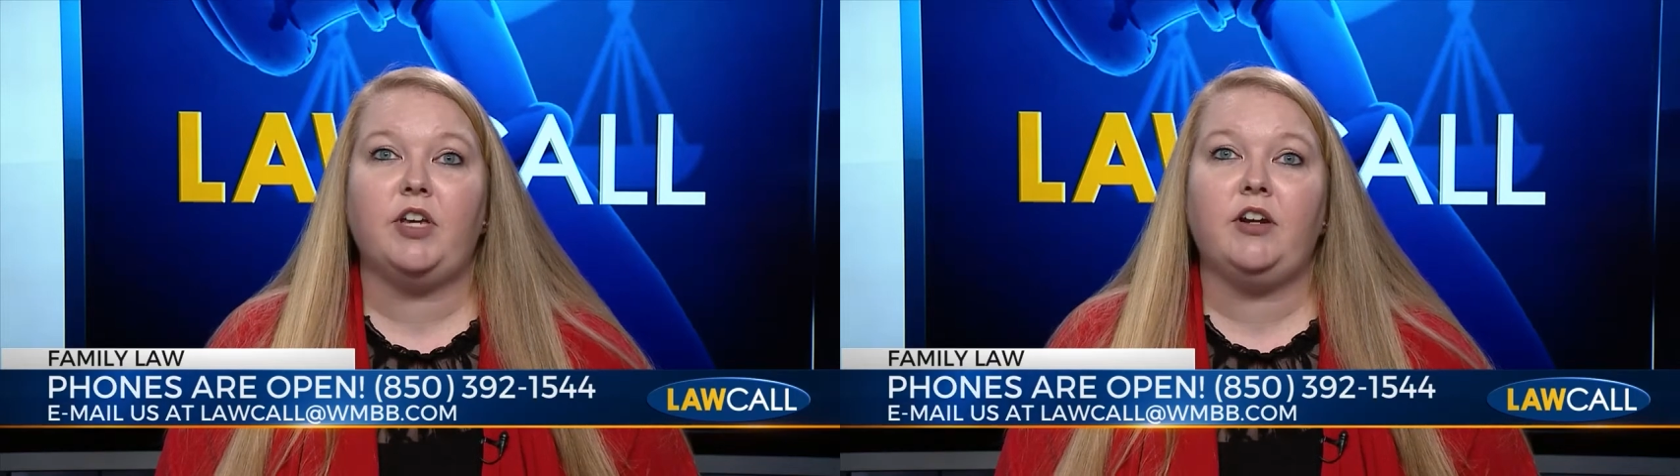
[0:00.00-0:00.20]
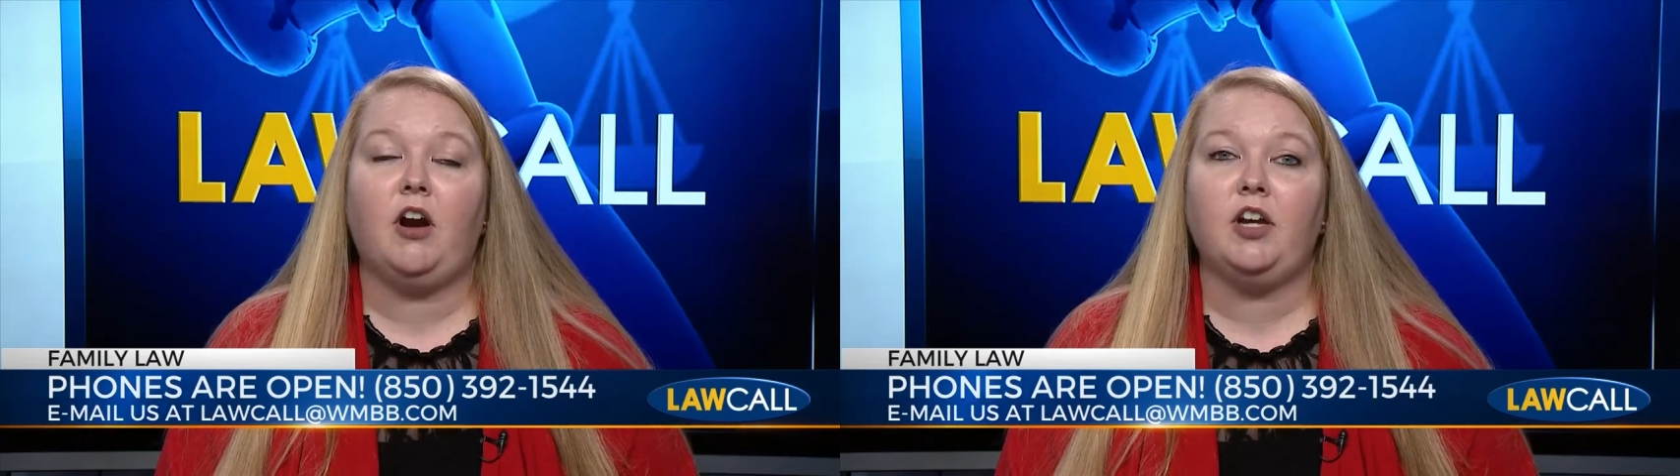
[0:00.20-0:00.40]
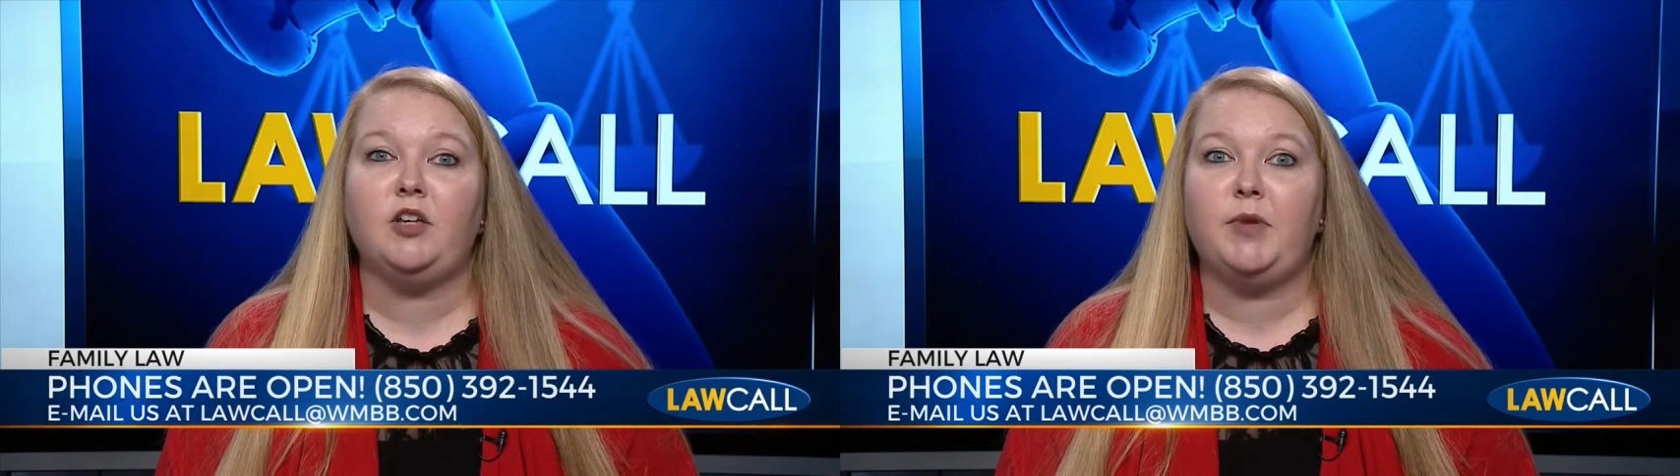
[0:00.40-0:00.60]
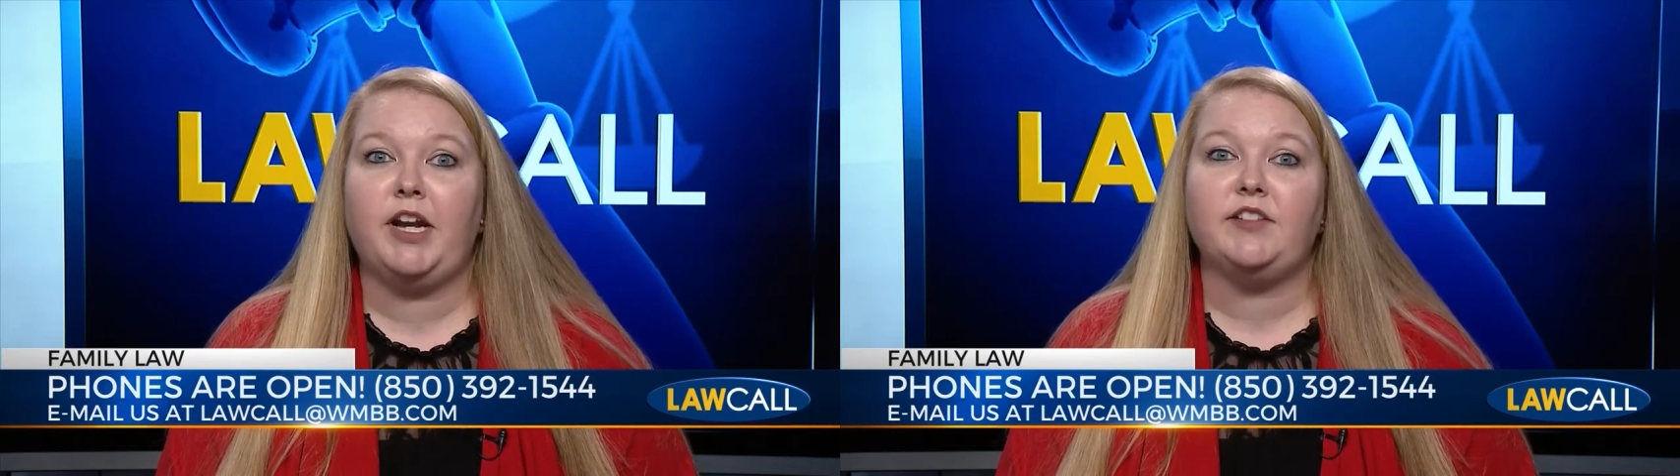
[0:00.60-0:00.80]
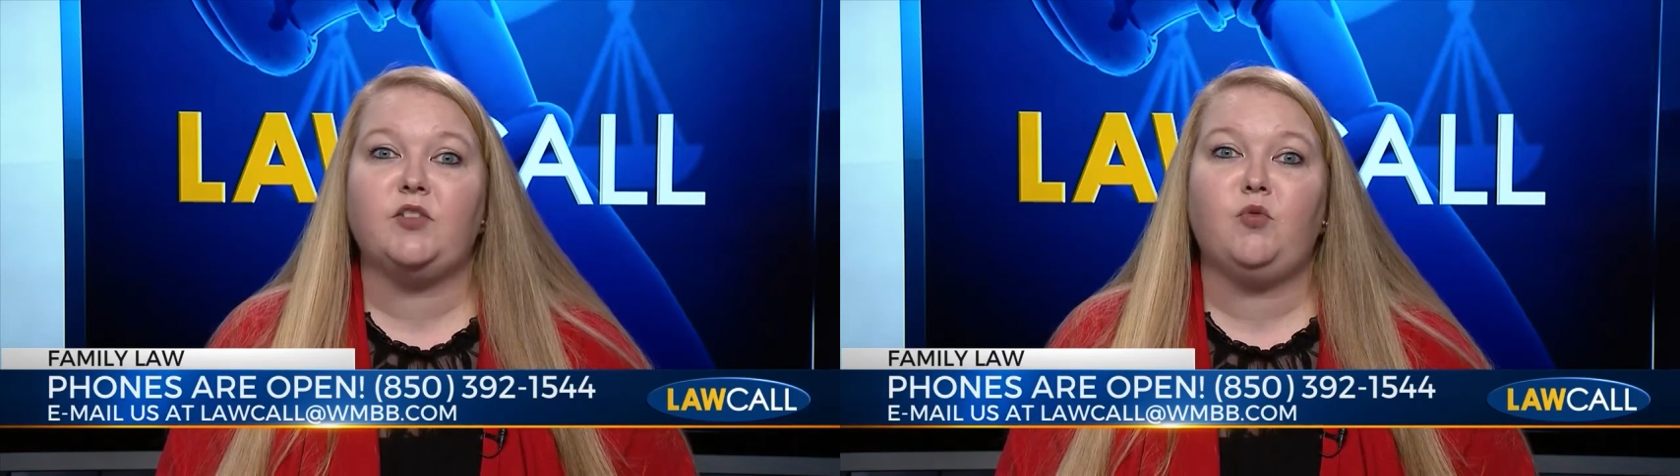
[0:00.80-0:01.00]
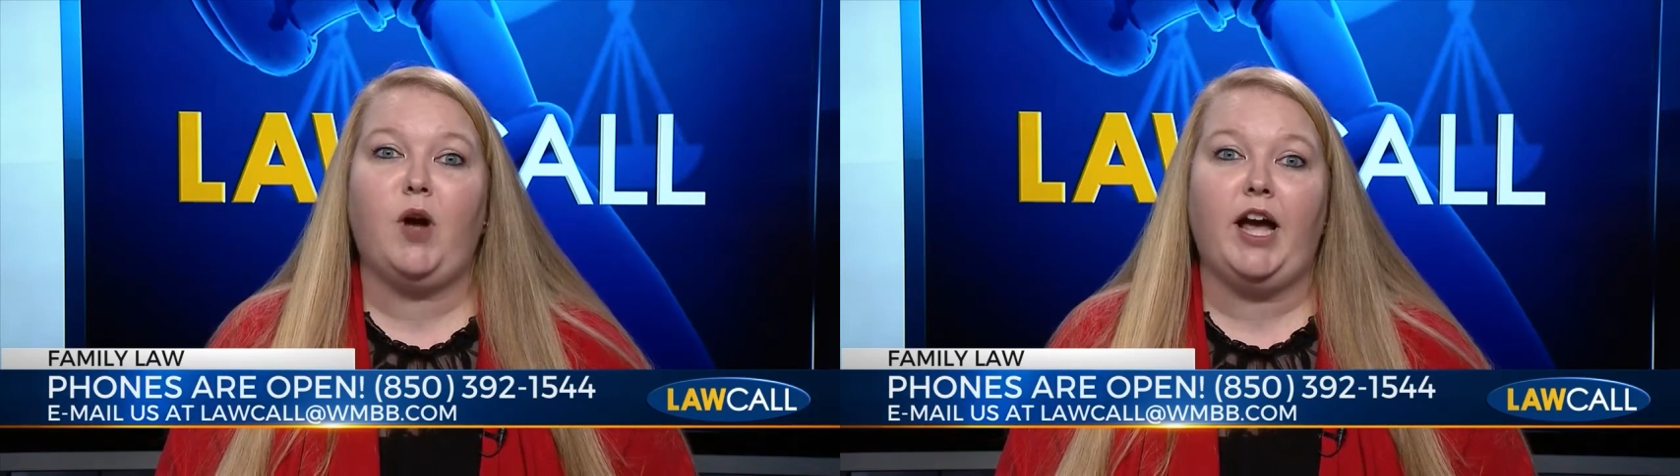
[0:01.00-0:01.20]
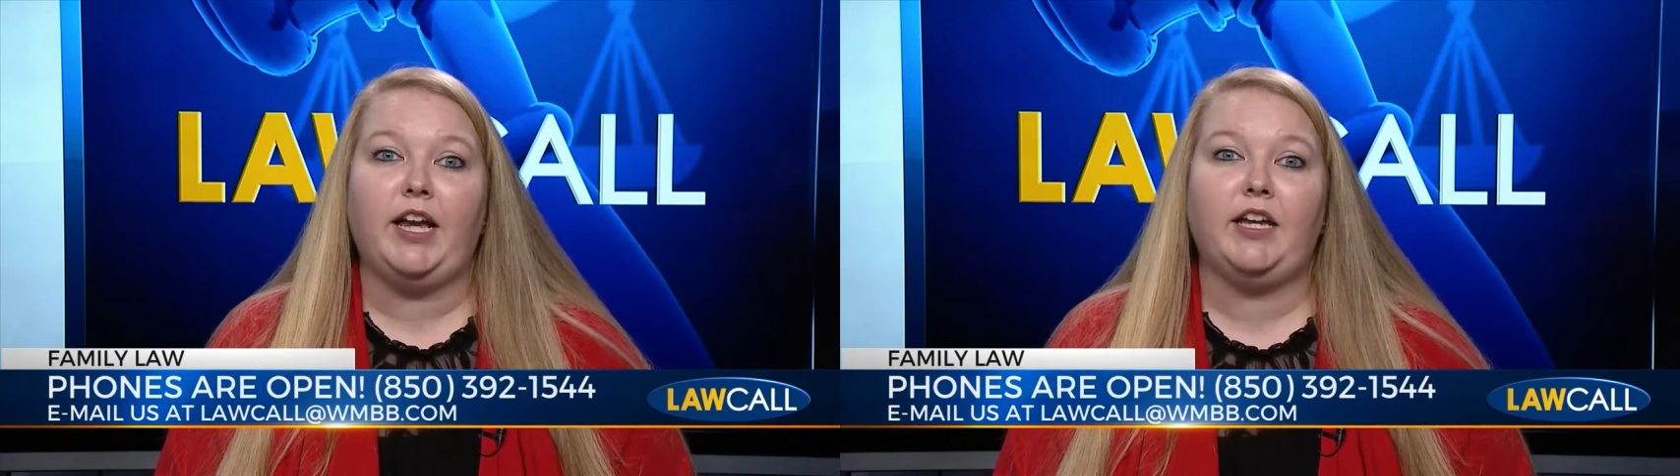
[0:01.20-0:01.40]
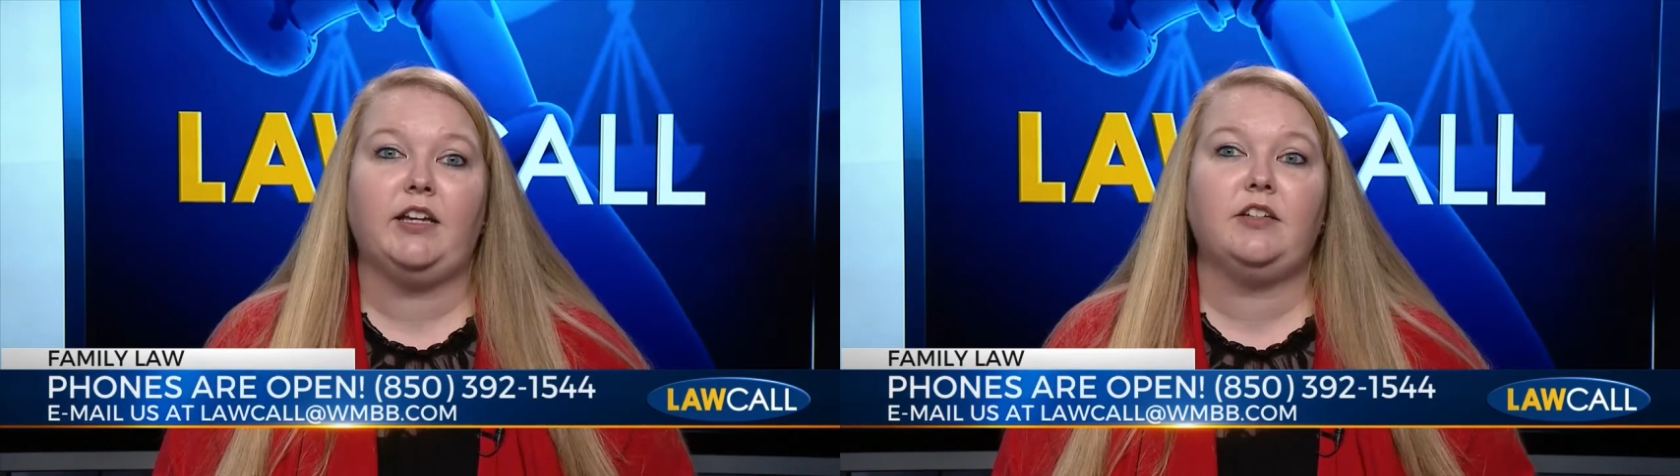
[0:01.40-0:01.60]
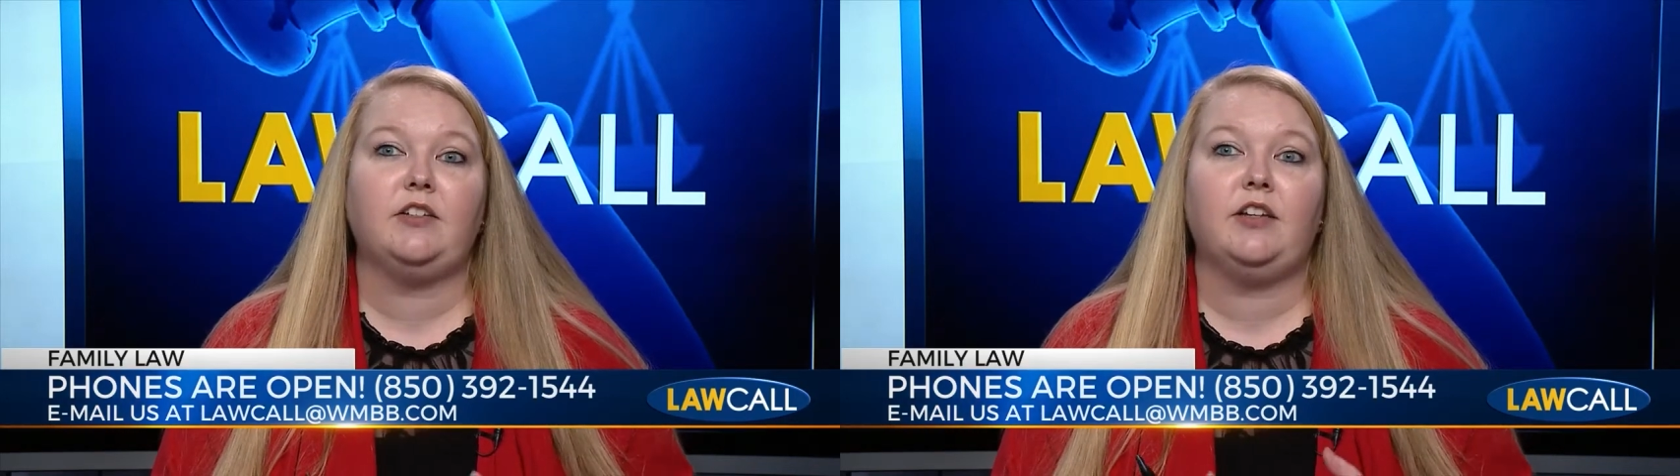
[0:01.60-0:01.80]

an argument as to why